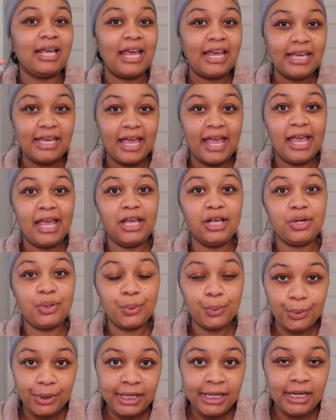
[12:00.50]
aka
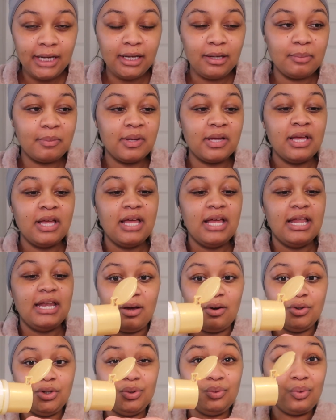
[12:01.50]
cream.
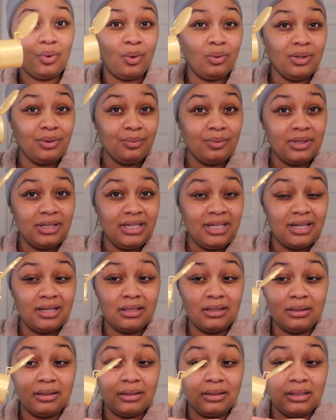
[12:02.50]
Now you only really need a
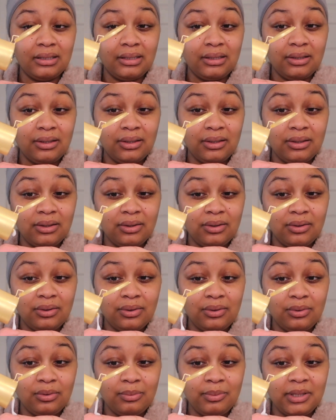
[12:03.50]

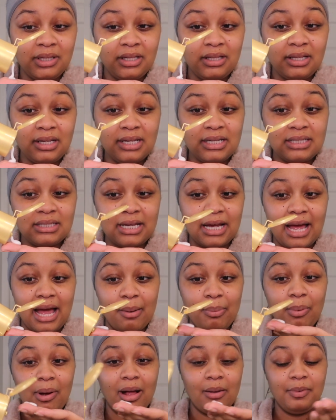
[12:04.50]
little bit of this. Like, I
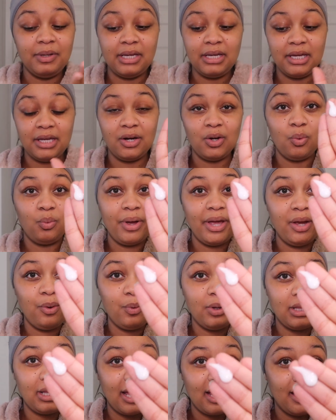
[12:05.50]
probably can get away
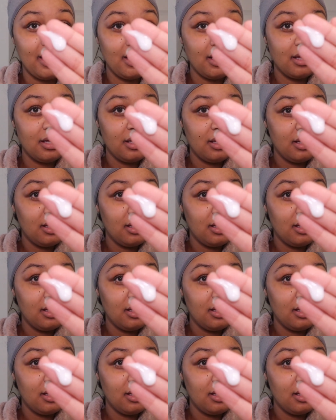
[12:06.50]
with like